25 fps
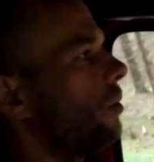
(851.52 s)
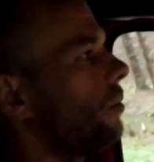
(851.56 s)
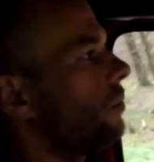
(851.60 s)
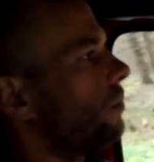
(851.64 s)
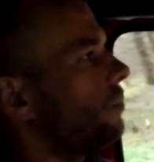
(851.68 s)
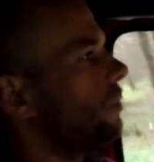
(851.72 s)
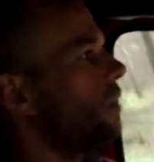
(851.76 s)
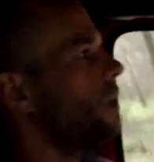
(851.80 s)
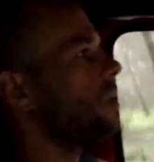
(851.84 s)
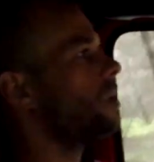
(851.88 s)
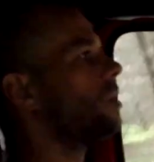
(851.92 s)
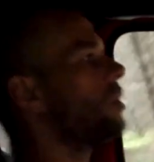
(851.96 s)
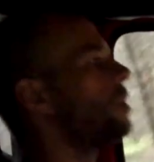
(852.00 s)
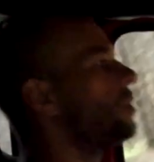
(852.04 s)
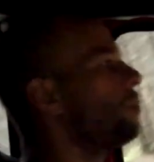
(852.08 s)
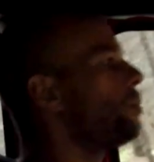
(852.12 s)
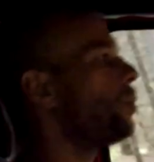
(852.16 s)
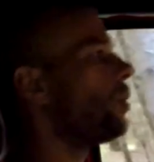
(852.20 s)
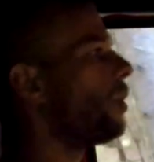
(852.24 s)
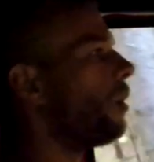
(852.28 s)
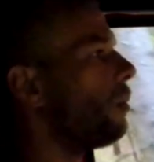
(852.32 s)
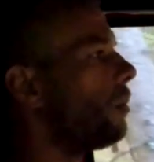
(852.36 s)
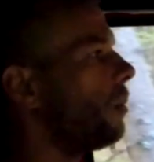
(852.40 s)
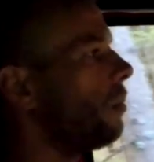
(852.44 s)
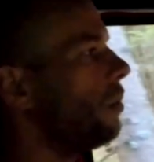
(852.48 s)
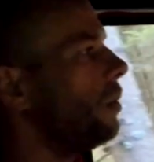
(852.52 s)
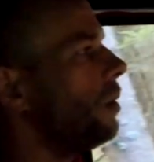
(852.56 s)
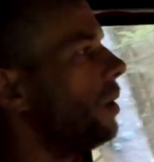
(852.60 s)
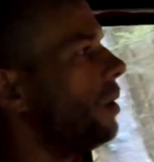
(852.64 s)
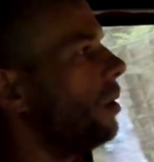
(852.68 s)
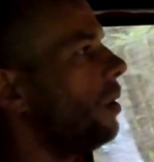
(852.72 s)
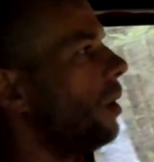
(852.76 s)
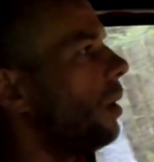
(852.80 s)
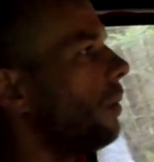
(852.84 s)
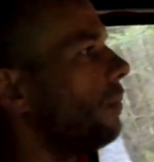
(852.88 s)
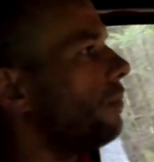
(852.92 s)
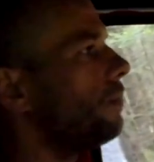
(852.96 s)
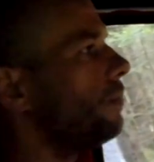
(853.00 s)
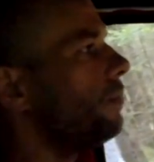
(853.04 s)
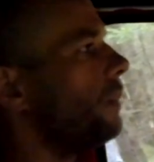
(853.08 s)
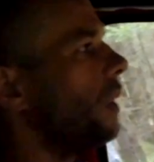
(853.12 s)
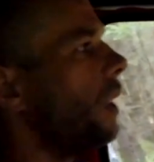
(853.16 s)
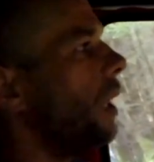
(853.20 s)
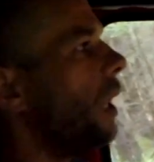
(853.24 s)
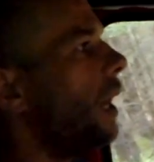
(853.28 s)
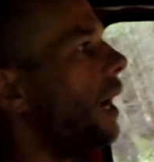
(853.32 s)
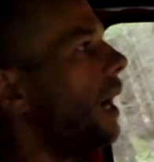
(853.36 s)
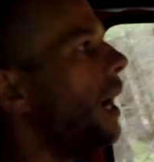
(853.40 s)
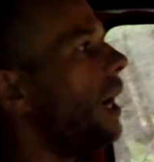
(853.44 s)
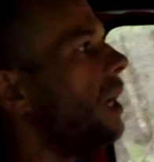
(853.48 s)
This is probably the
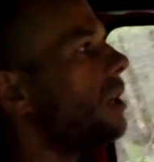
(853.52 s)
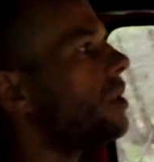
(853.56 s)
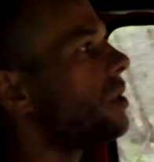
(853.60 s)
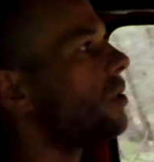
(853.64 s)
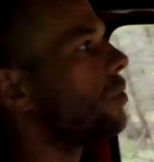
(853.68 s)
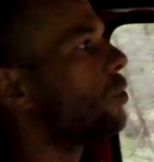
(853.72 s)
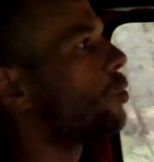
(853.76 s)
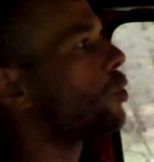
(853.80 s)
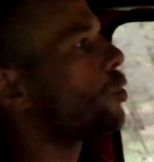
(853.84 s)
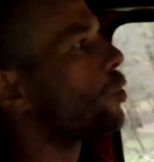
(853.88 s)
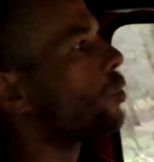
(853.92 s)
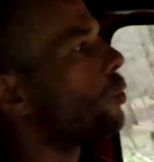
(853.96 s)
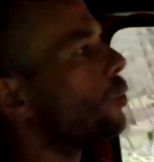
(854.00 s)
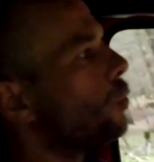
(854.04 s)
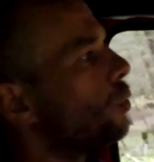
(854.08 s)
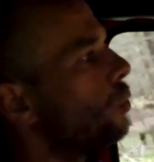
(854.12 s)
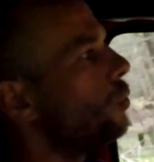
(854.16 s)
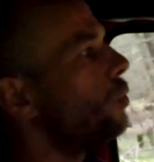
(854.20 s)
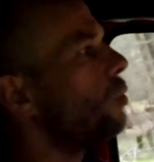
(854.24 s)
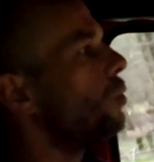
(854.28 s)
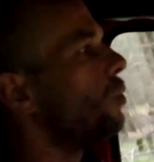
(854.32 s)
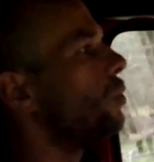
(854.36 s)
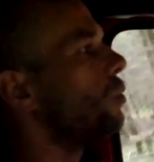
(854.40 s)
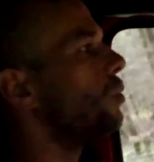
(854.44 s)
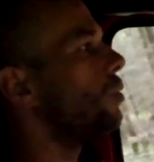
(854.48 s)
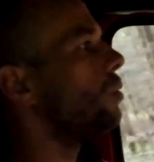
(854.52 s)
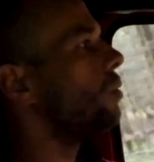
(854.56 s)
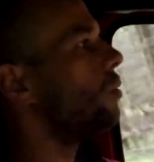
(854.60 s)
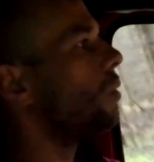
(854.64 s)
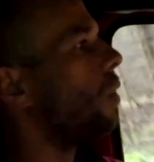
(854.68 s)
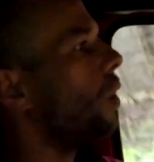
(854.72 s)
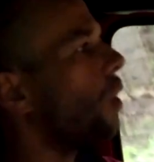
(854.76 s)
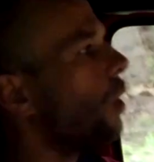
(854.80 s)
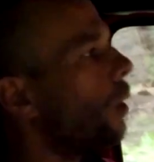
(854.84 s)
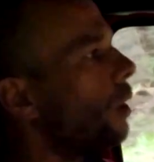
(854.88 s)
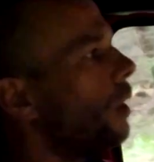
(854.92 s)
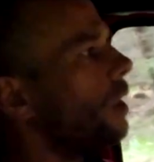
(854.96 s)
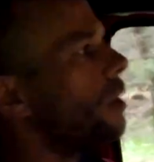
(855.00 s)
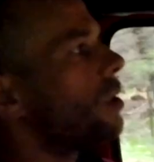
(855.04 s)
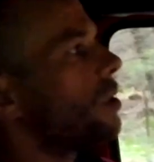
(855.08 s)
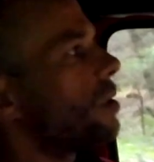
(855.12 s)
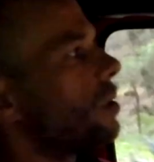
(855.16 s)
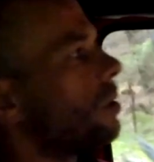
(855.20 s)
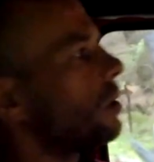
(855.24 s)
last true, honest,